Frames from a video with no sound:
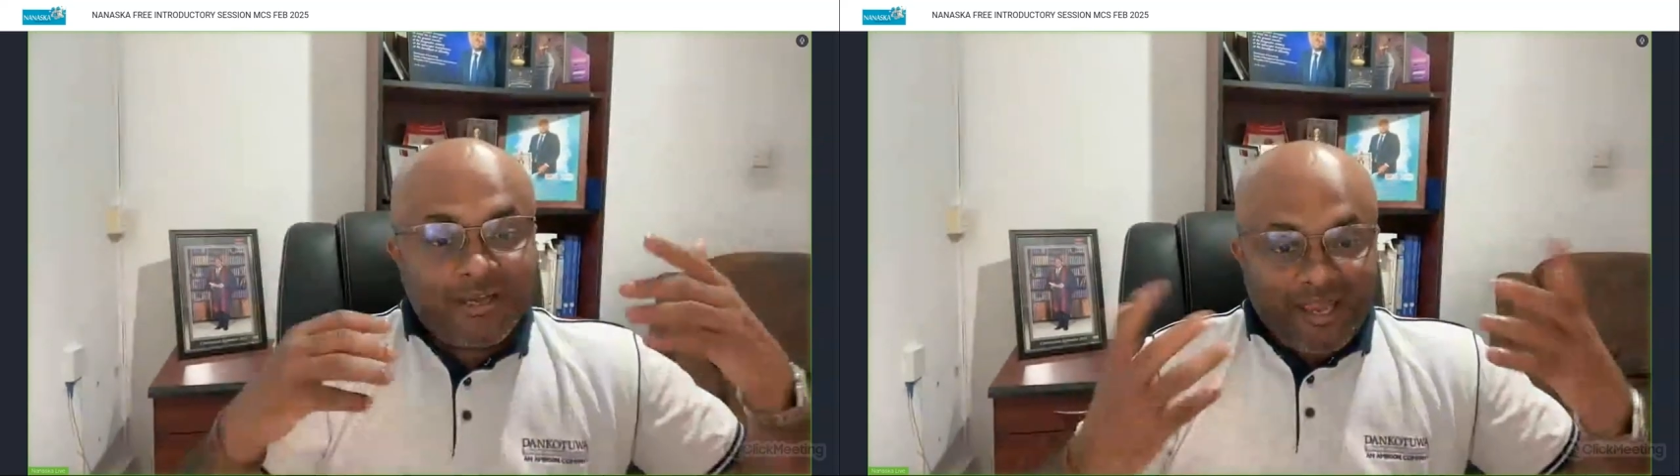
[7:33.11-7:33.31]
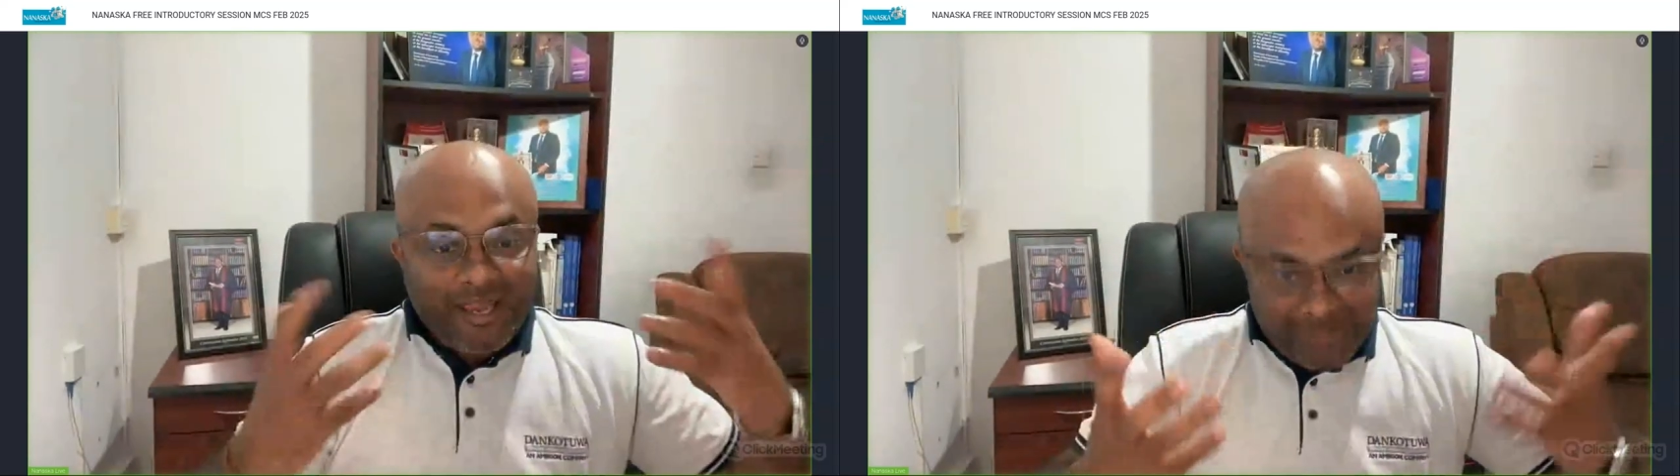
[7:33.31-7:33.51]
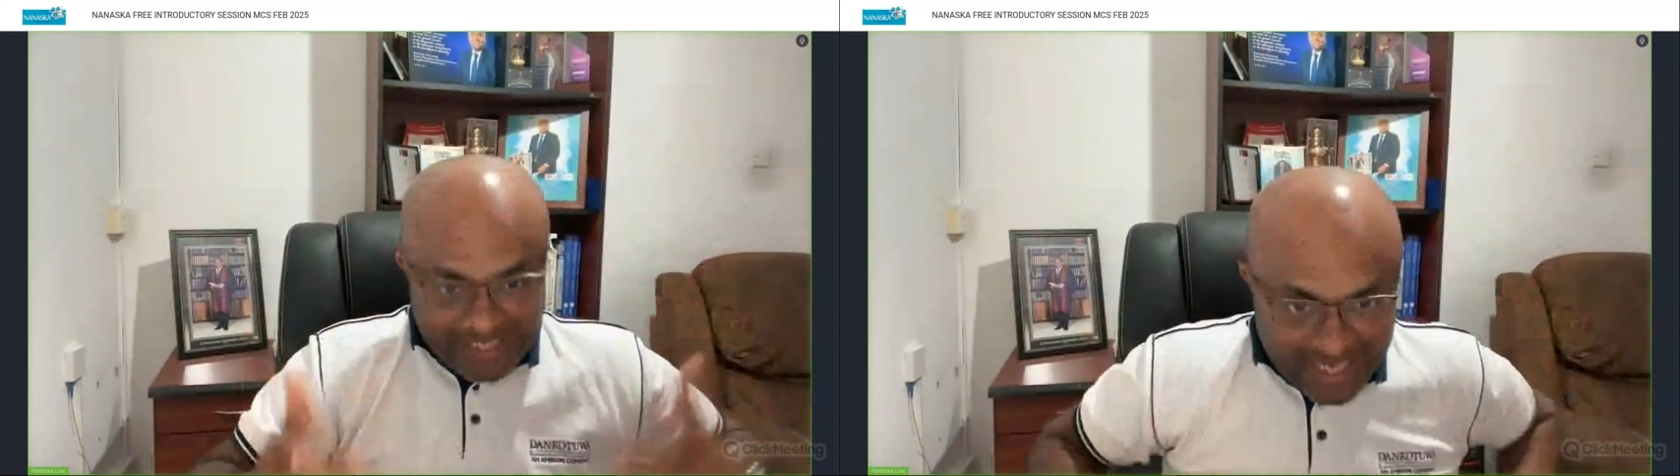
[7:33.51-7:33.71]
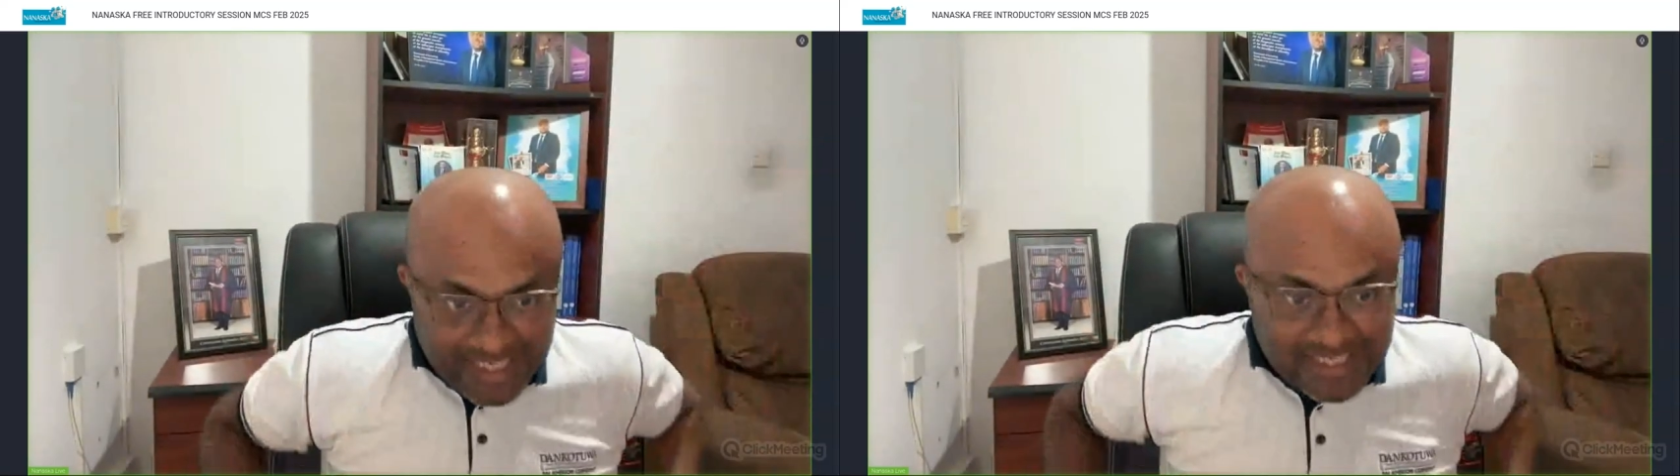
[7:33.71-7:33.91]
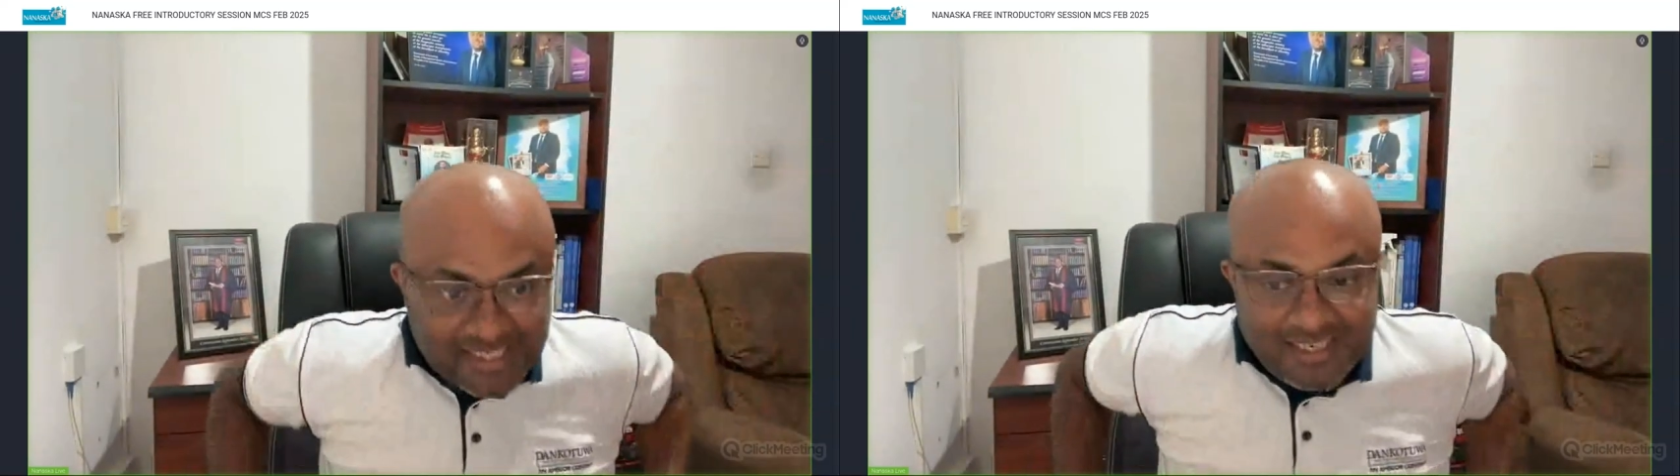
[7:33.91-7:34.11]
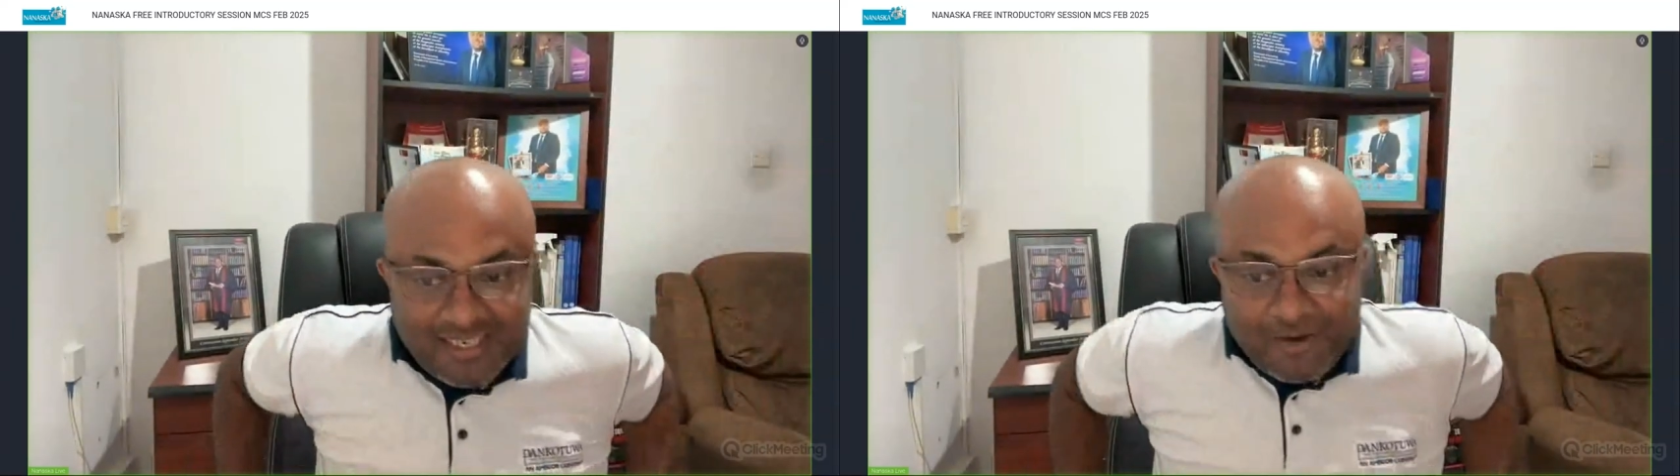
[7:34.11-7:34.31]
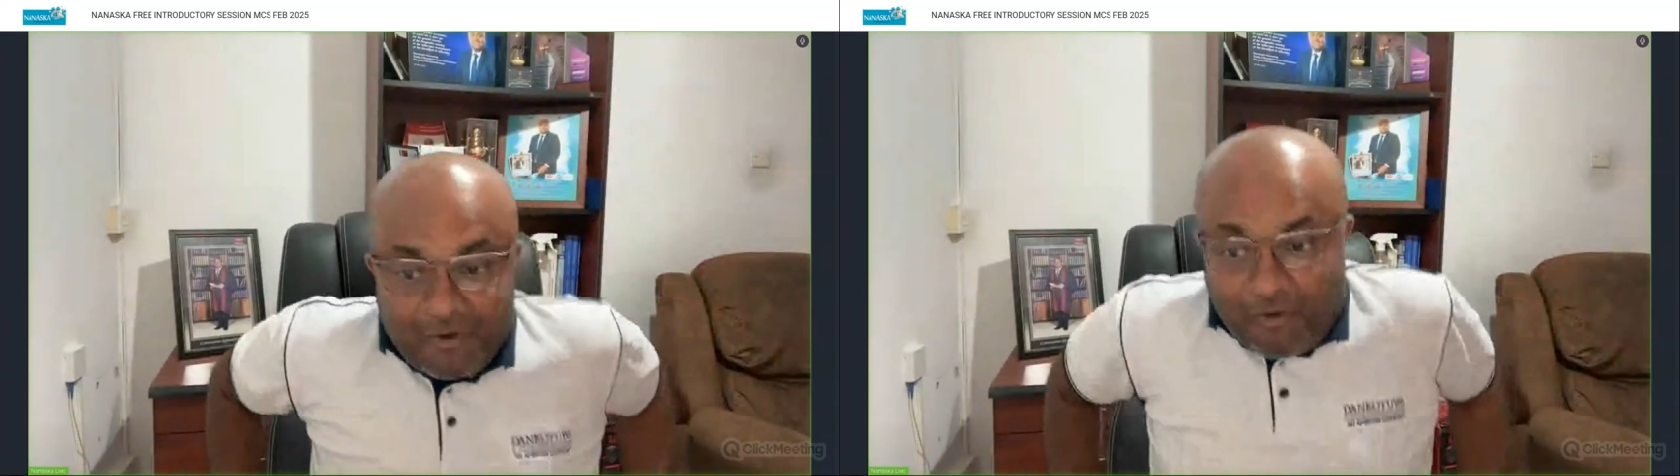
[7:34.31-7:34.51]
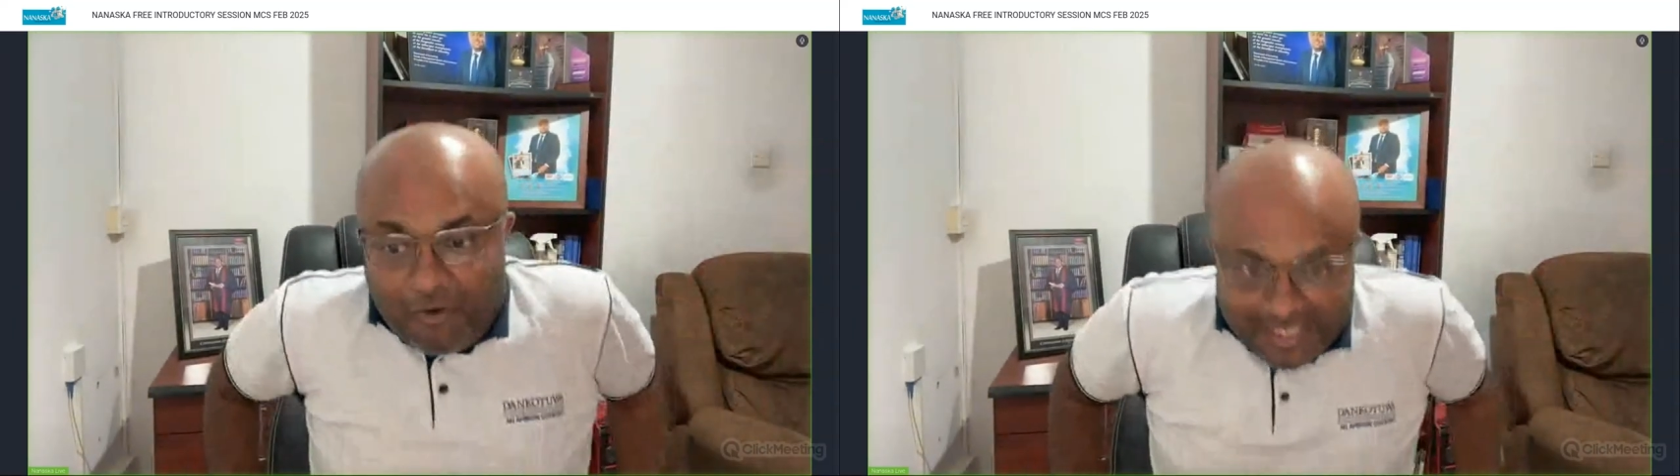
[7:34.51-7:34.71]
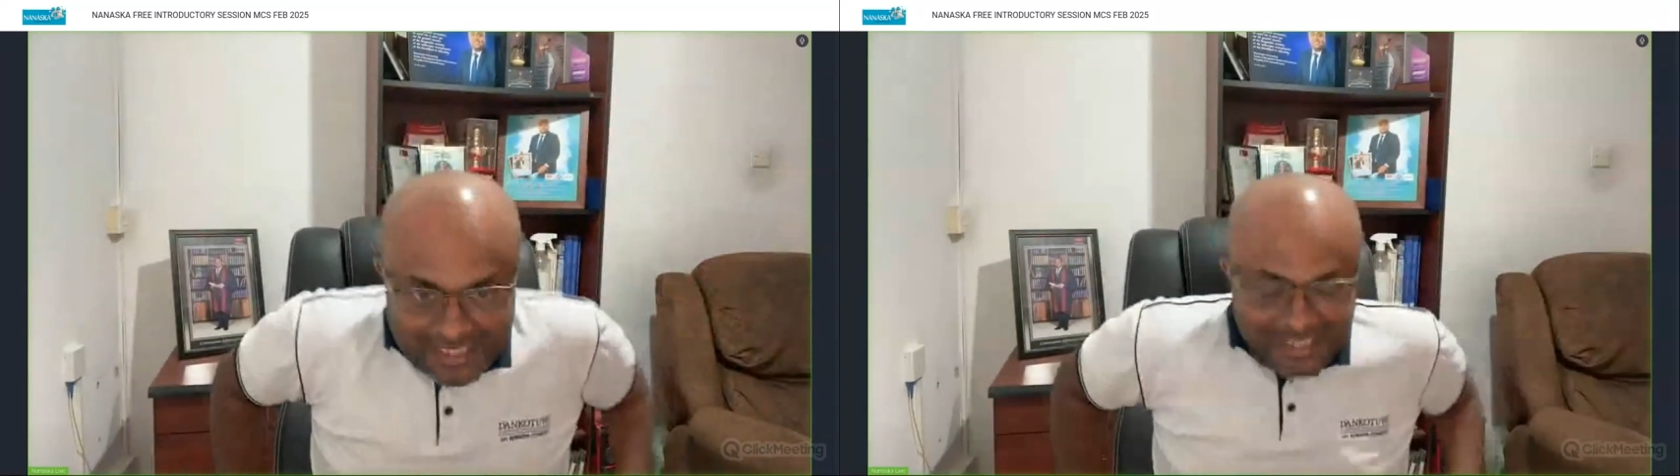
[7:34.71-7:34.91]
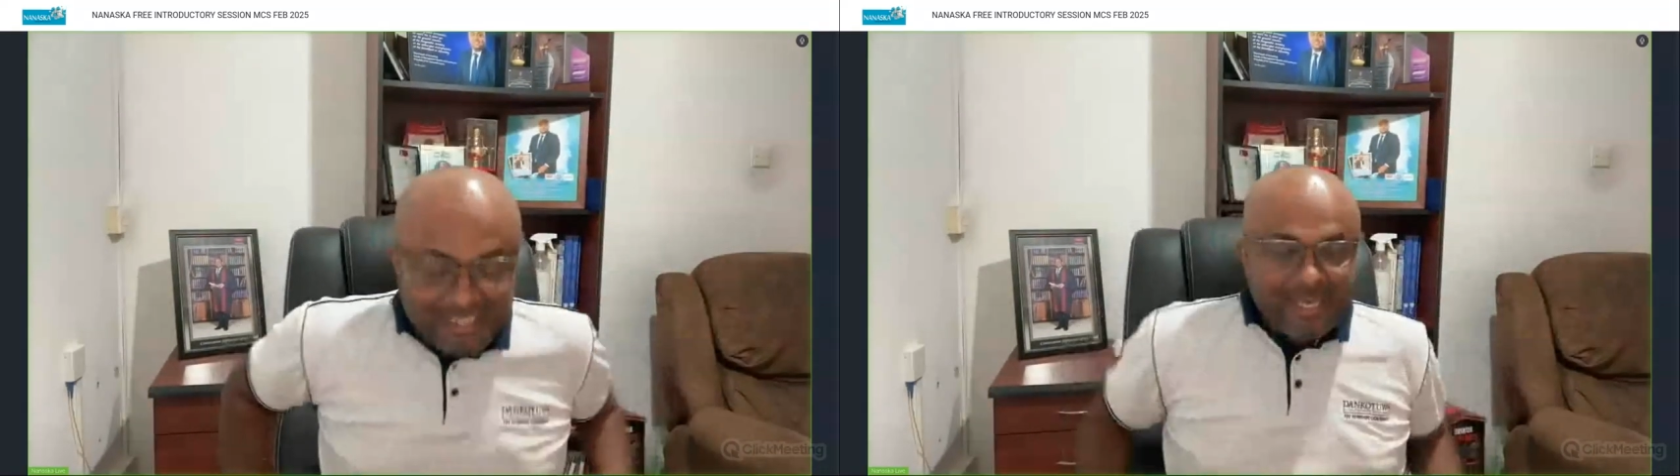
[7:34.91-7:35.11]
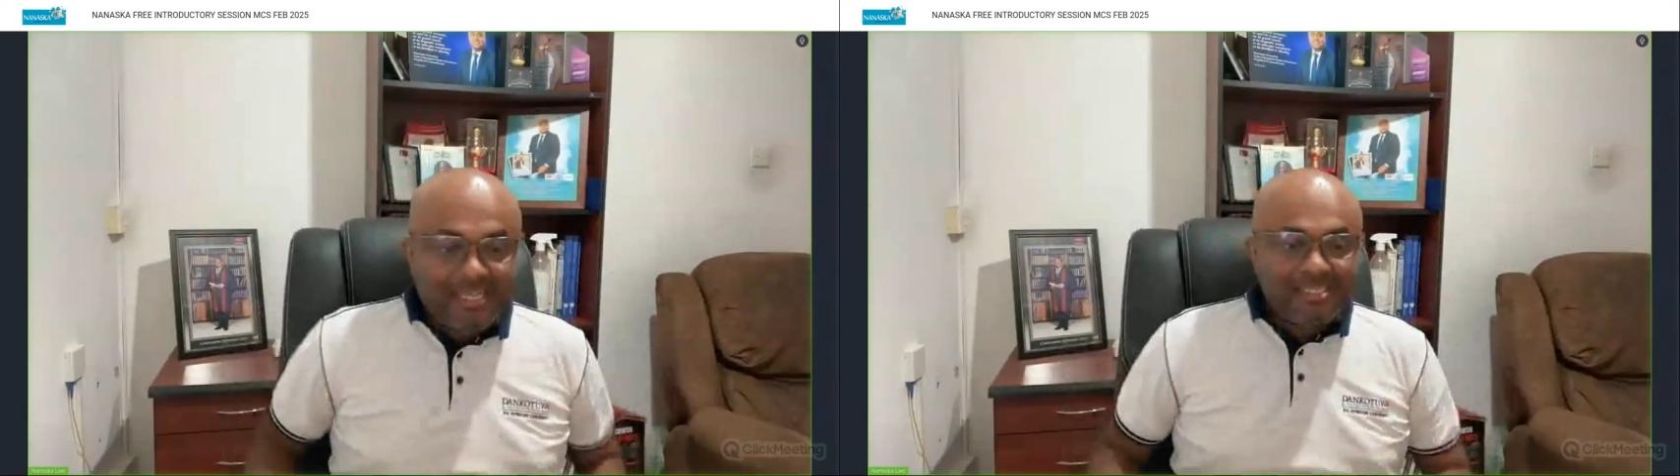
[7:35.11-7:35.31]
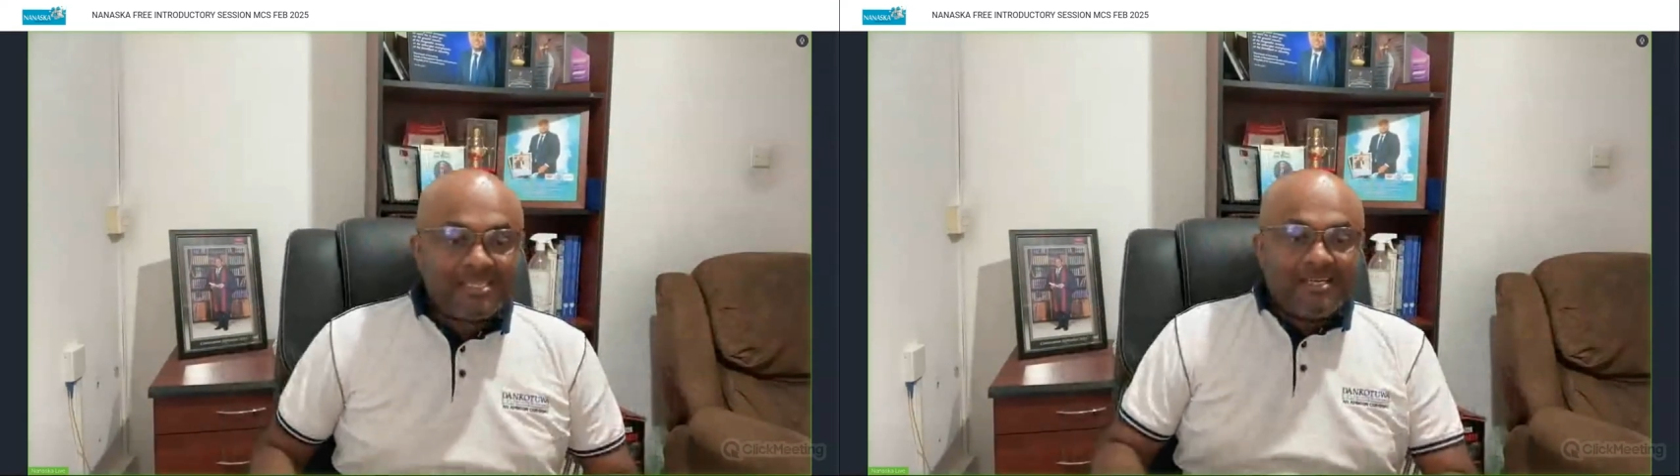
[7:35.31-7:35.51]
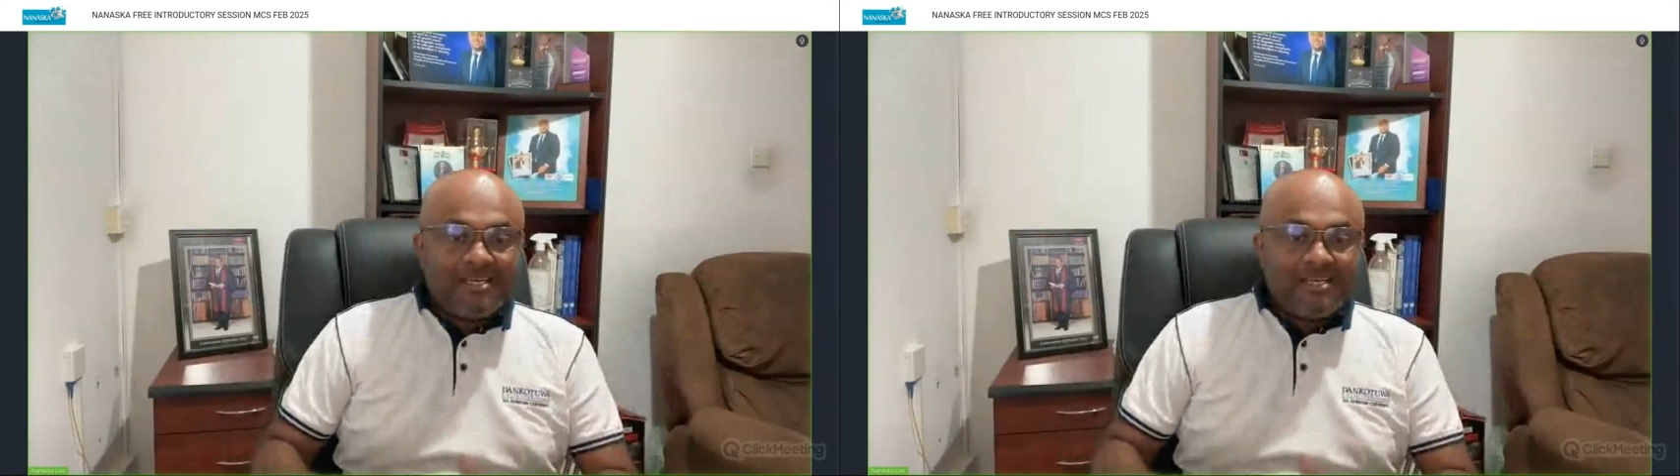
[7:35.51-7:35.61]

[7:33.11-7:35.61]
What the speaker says: MCS or SCS,